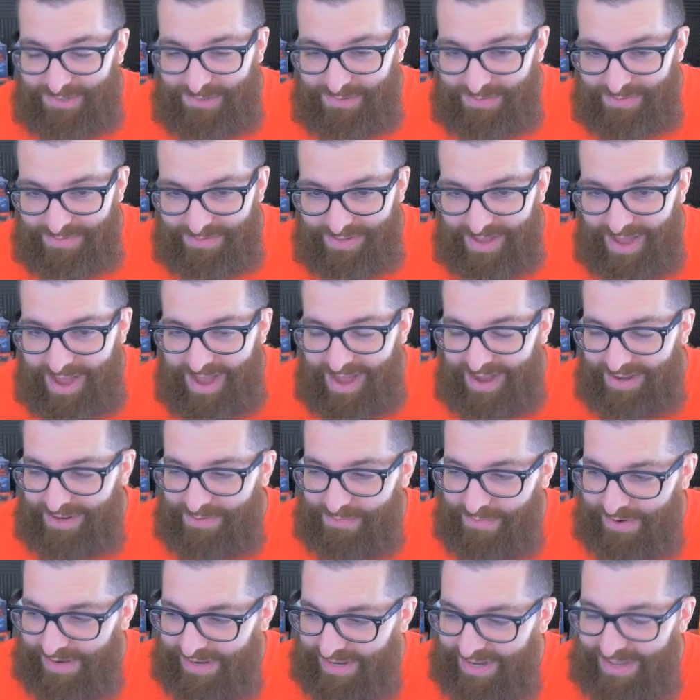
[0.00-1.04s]
Drew Lock,
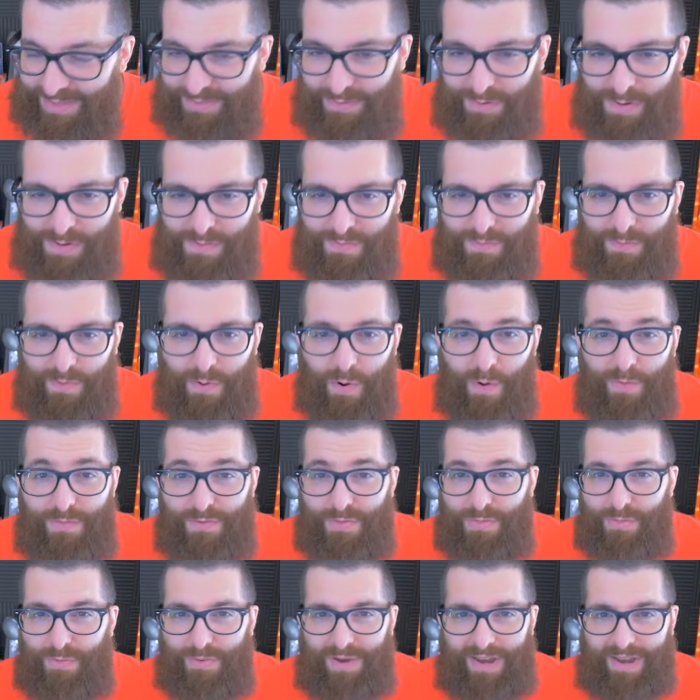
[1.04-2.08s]
what did he throw for? Over
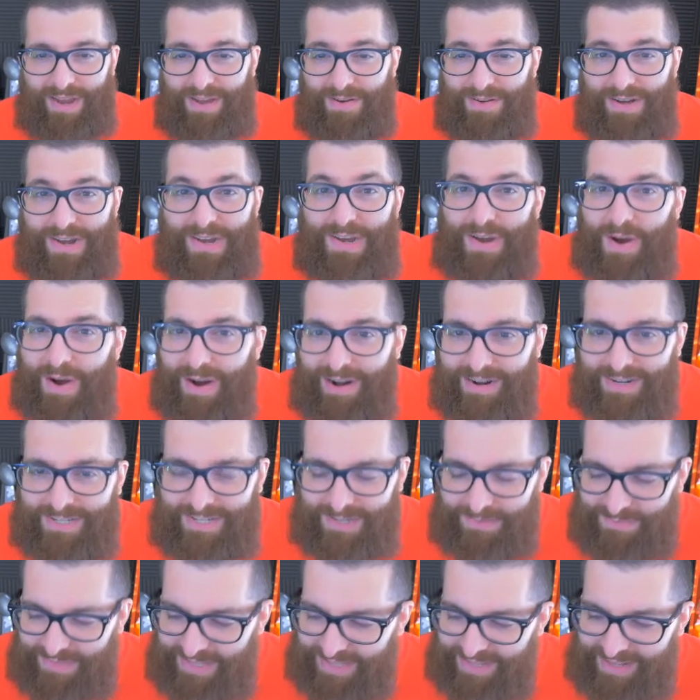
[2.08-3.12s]
300 yards,
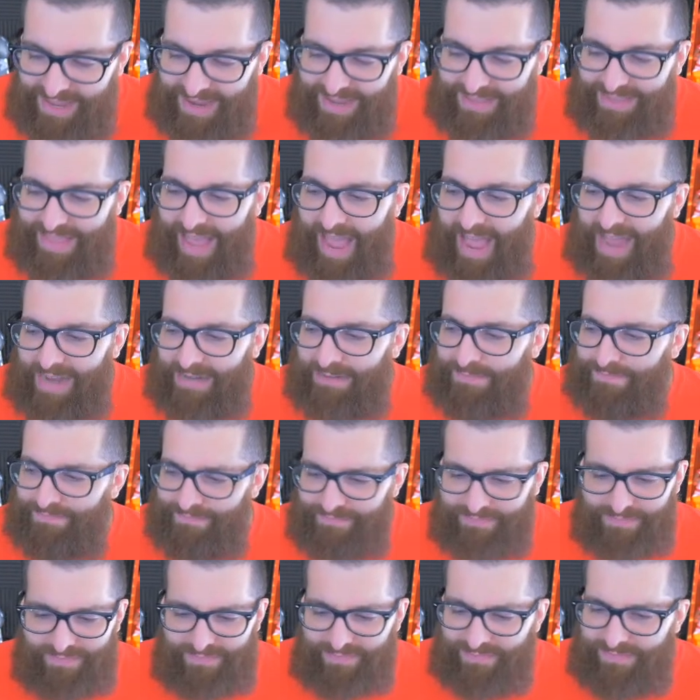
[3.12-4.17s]
something like that.
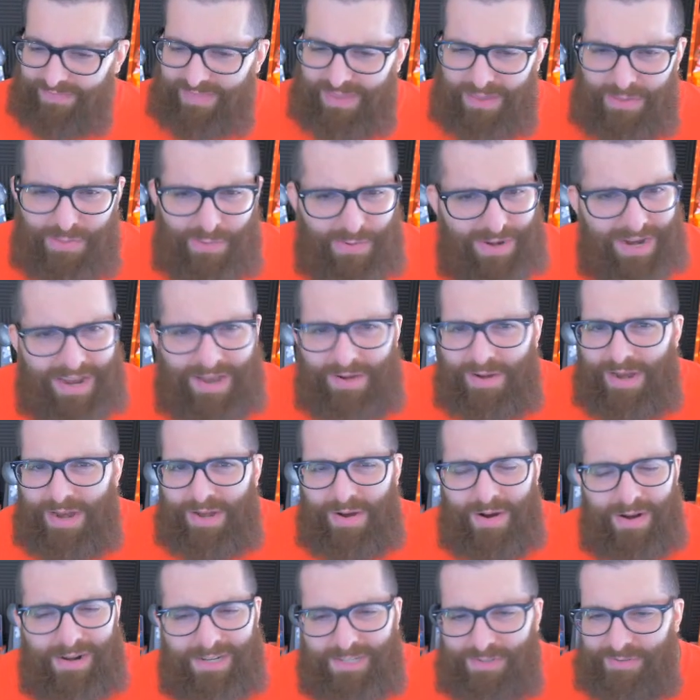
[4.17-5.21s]
300
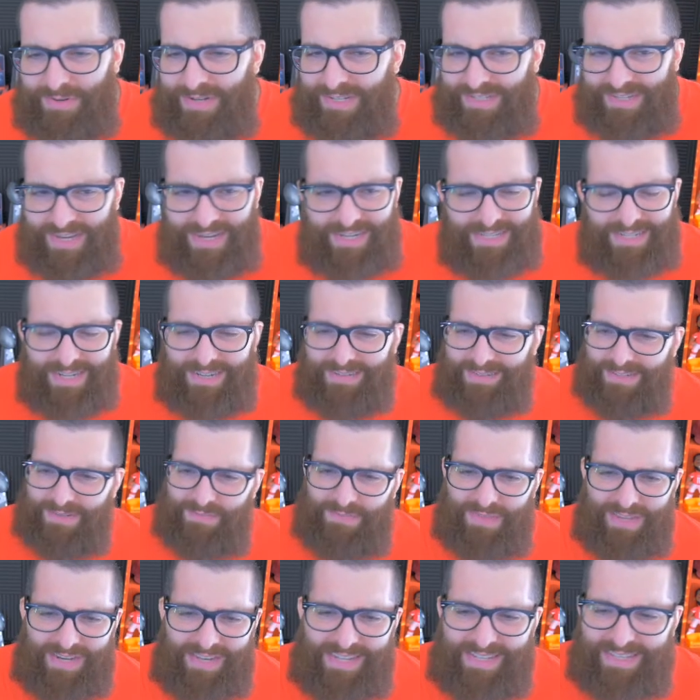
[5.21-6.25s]
yards, 3 touchdowns,
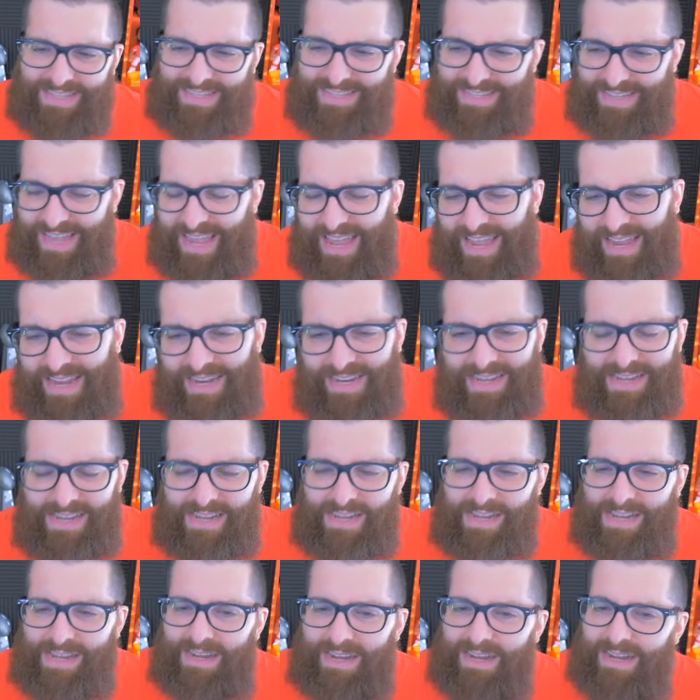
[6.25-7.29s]
something insane
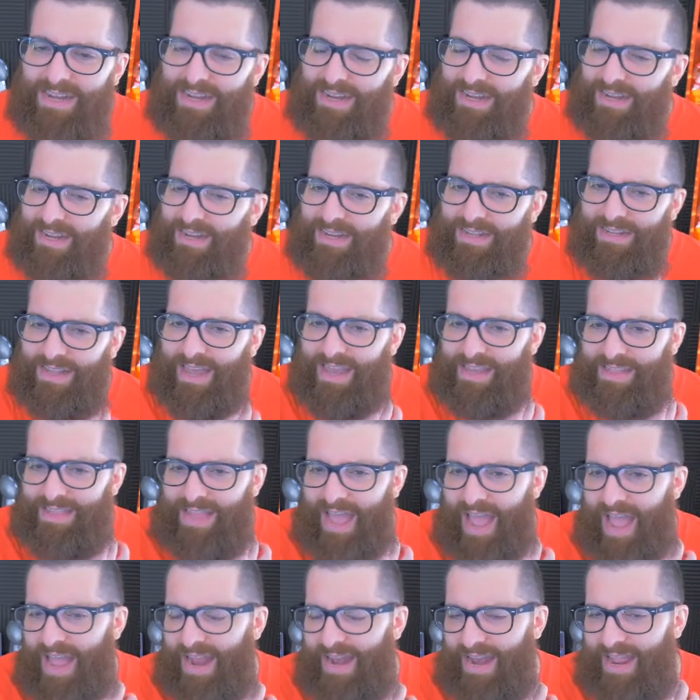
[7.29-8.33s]
like
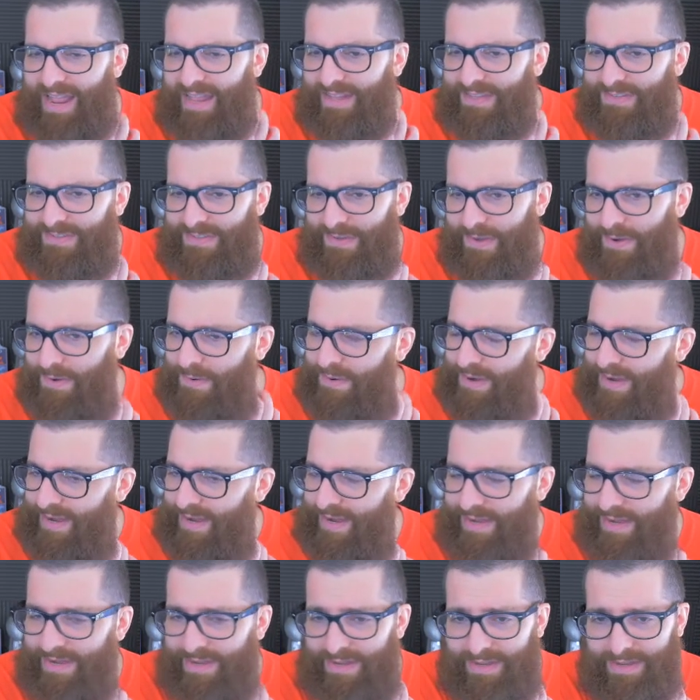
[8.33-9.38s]
that. And
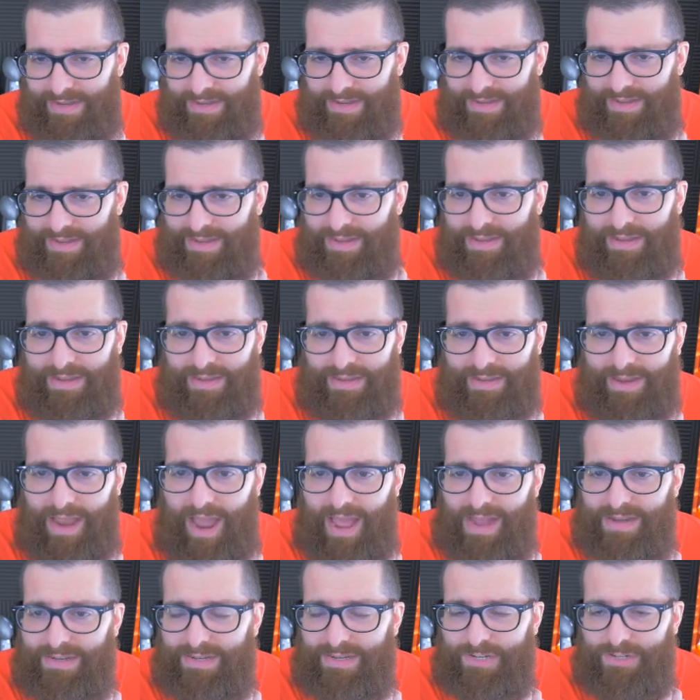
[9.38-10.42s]
so,
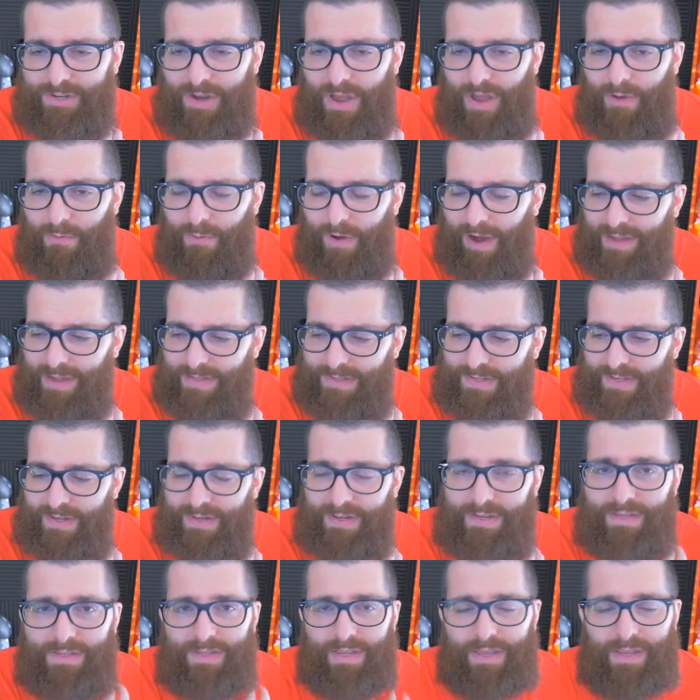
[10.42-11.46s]
Deshaun Watson,
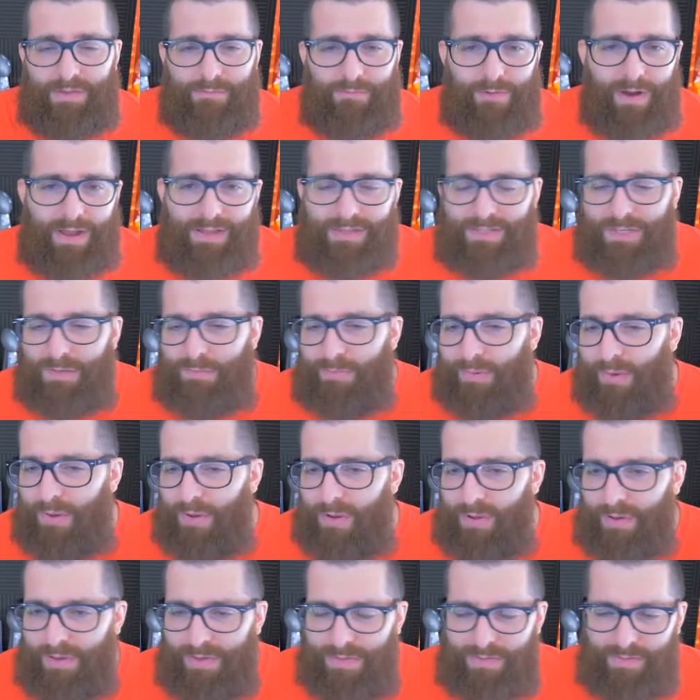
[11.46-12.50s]
he runs the
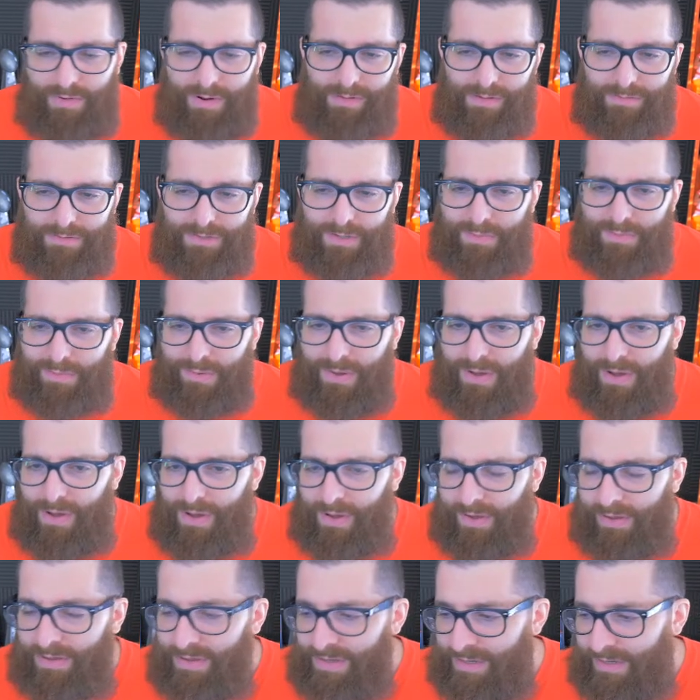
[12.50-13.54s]
ball, he throws the
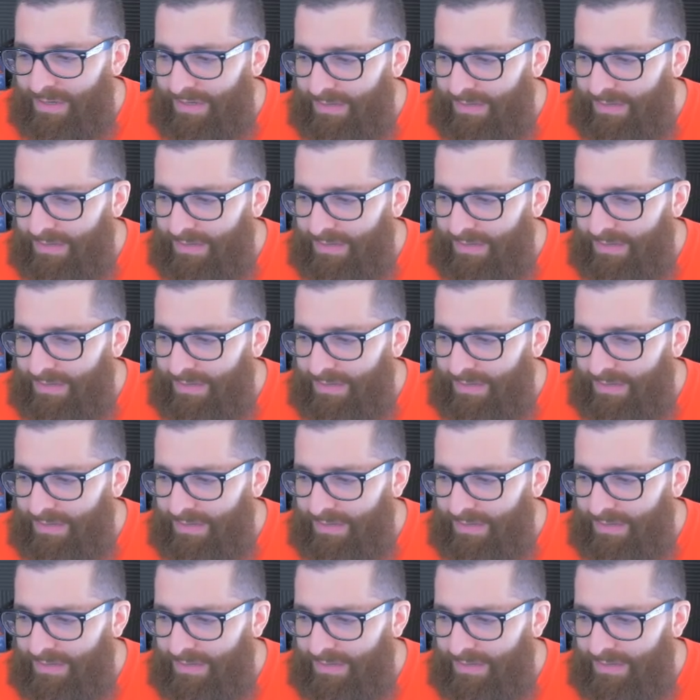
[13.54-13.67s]
ball.